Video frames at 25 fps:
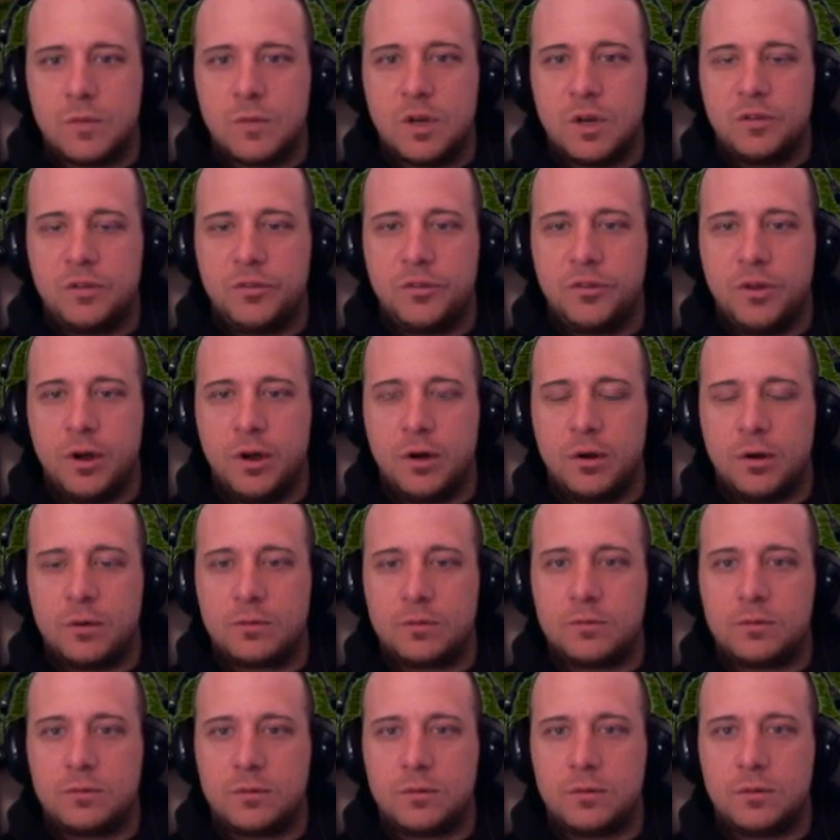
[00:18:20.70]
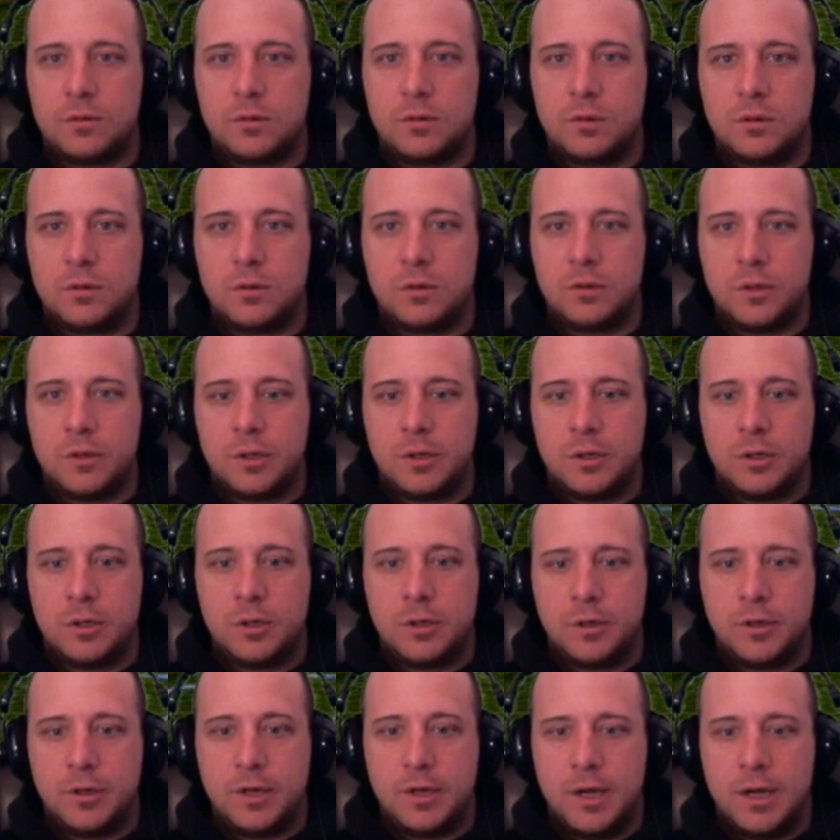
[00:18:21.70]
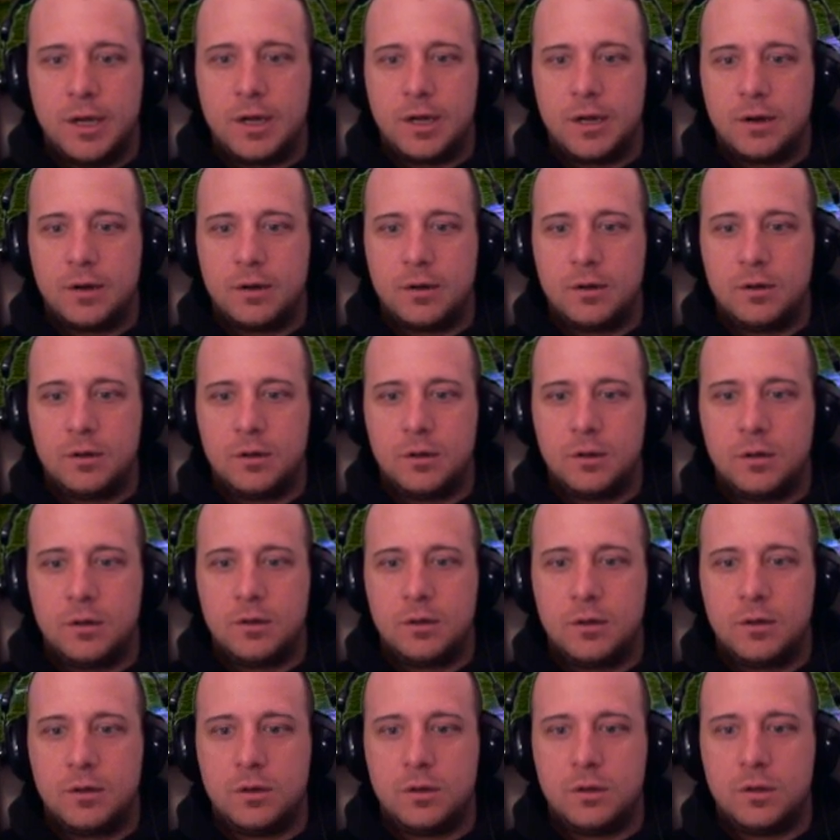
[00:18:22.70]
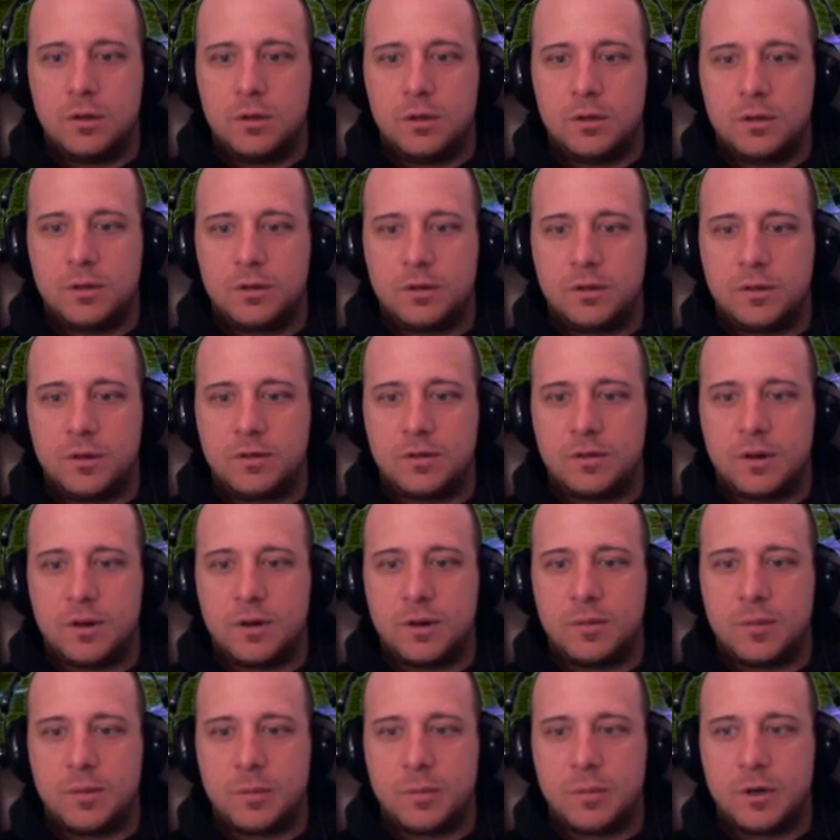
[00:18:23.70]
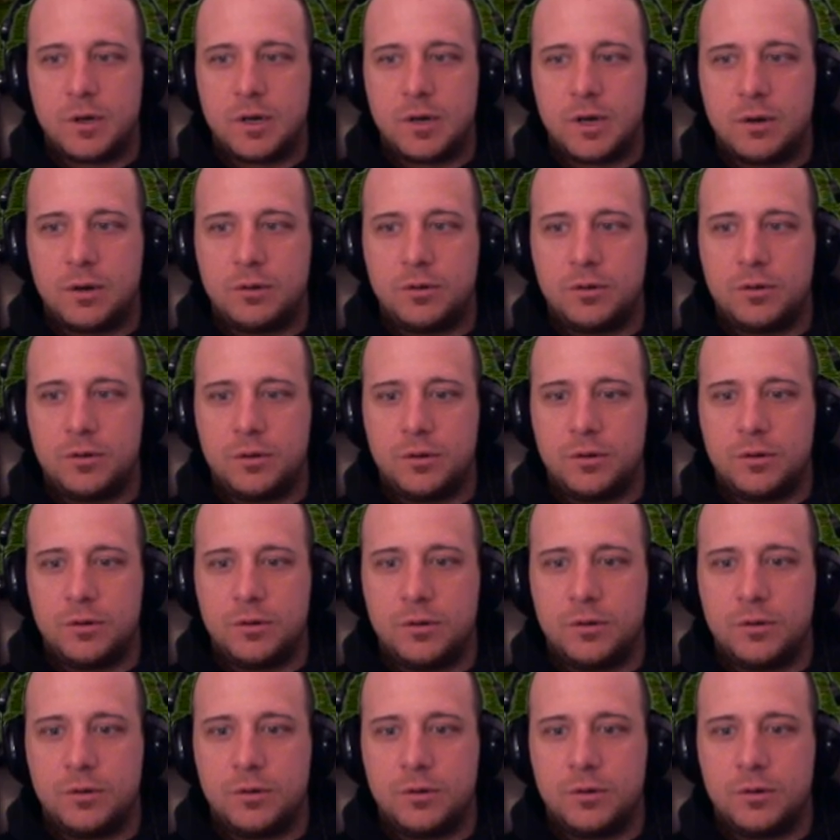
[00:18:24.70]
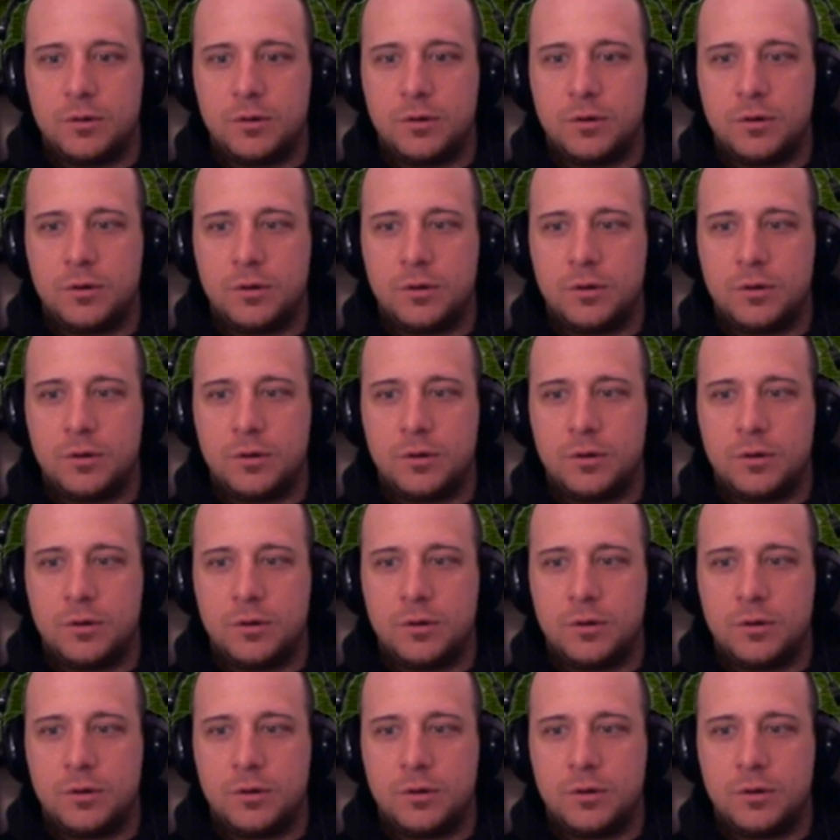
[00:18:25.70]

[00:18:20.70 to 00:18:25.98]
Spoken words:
So, now, let's see if I remember how to